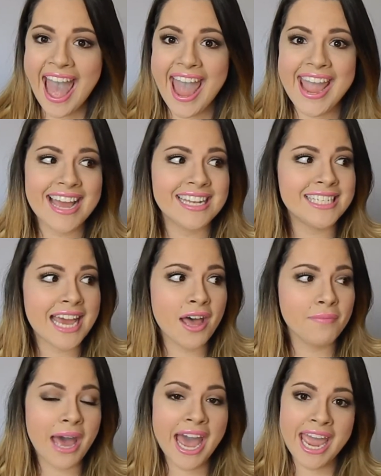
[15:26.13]
And
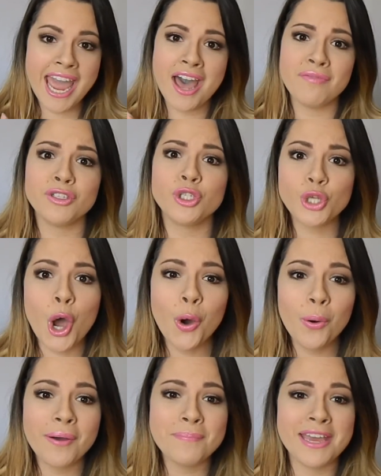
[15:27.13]
I have
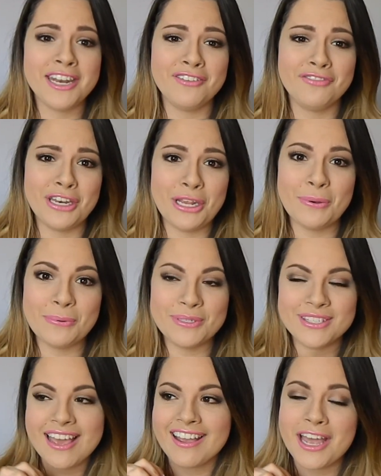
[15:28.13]
so many
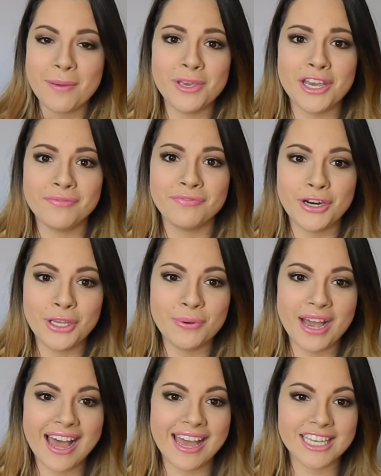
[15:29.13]
videos coming up for you
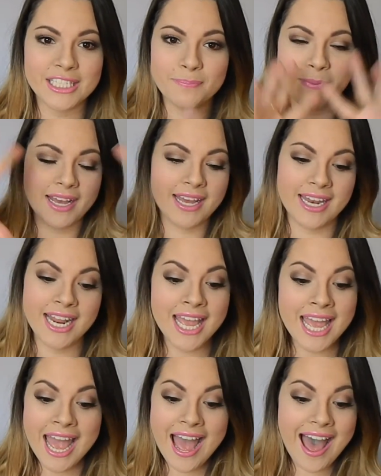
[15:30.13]
guys, but
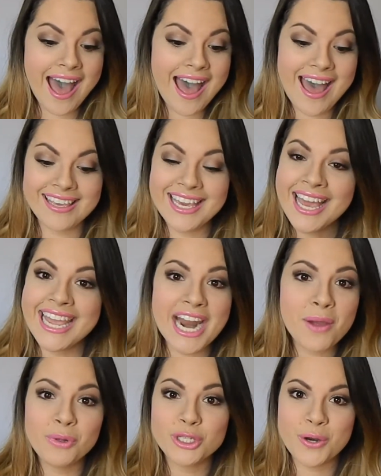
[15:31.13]
yeah, and
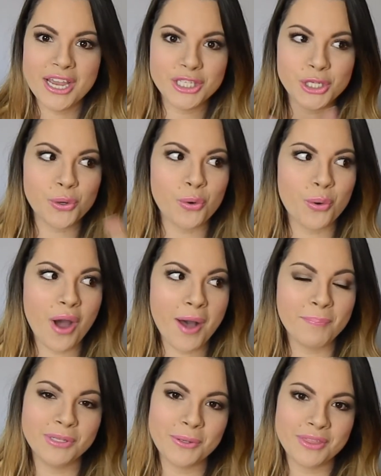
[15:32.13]
I will try to
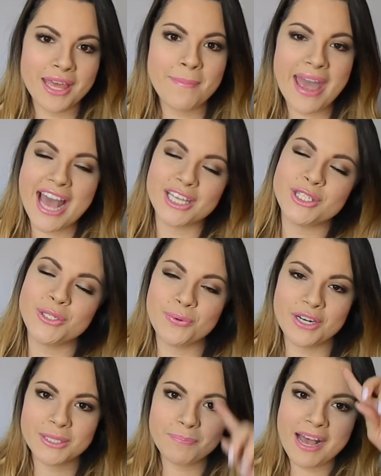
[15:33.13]
upload them as
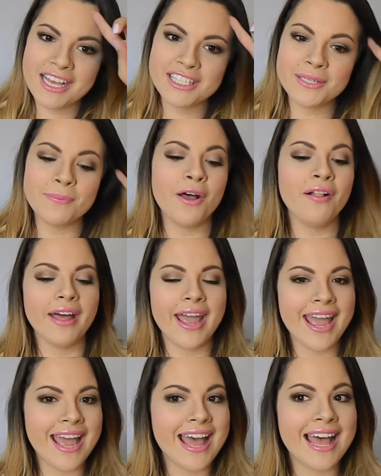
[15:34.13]
soon as possible.
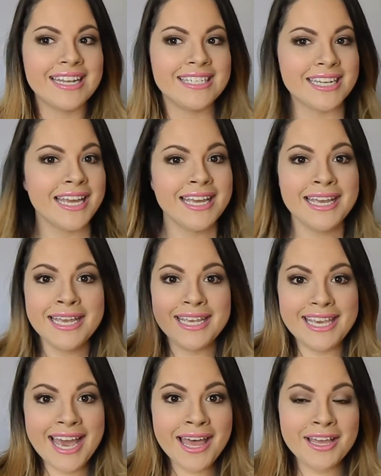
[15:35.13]
And
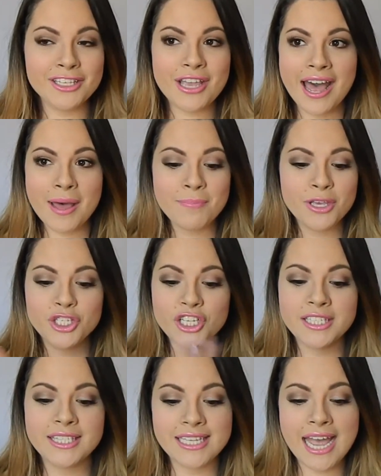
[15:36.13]
yeah,
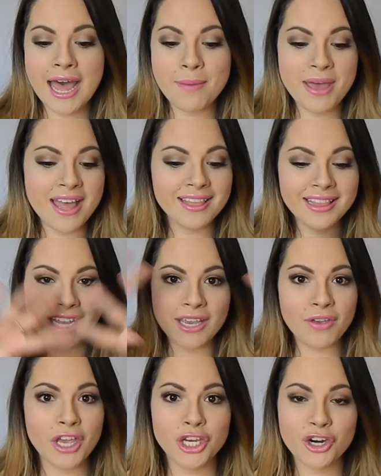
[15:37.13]
just
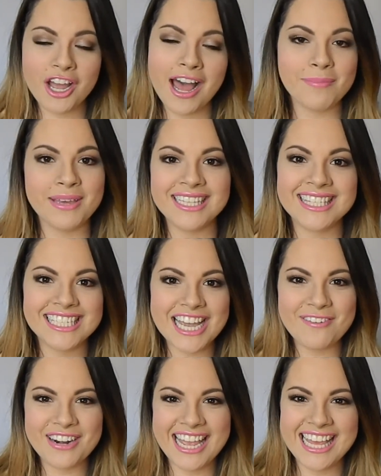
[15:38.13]
leave your comments
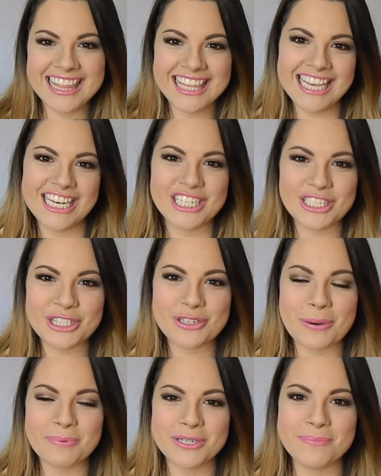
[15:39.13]
down in the
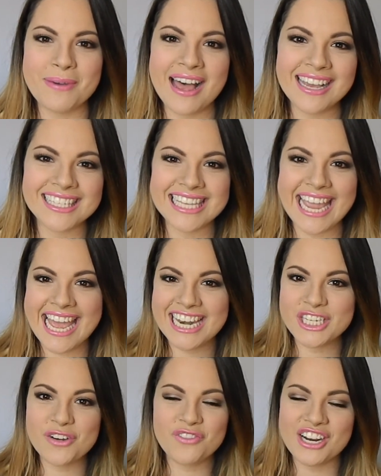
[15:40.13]
description box
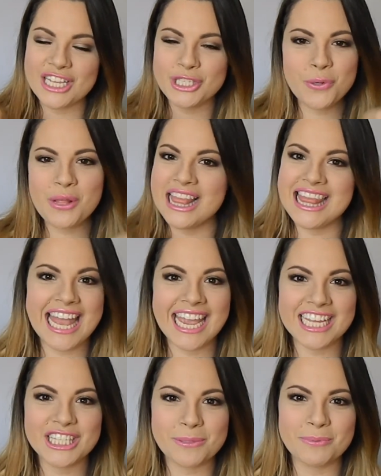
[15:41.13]
and don't forget to
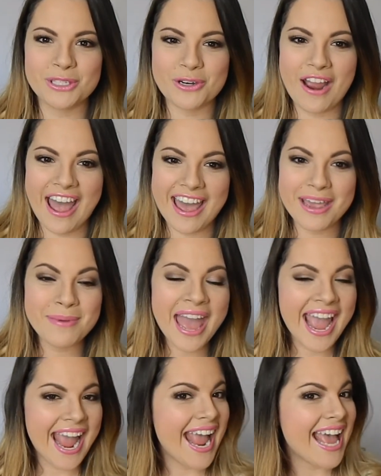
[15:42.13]
like and subscribe,
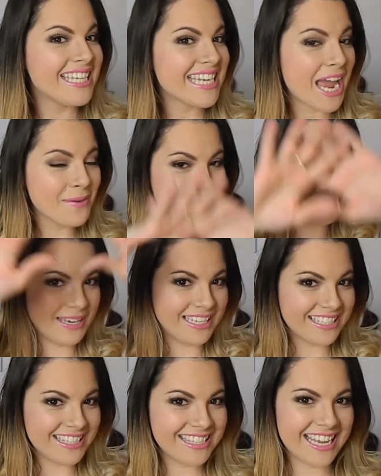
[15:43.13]
and I will be
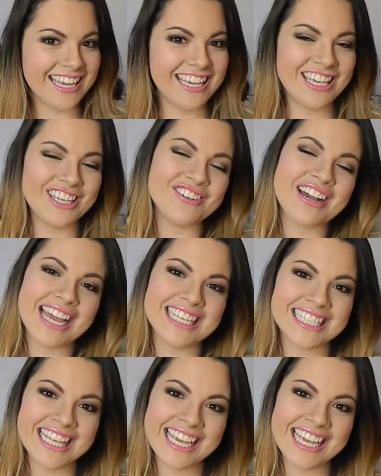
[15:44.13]
seeing you guys